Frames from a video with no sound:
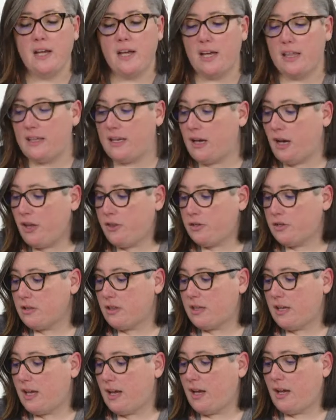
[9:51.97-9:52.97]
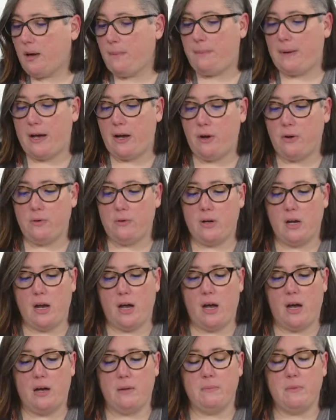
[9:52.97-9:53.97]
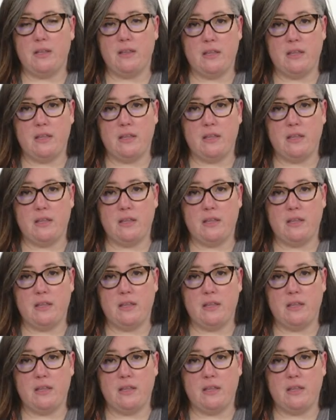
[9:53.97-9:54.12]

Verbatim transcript: And the other thing about um,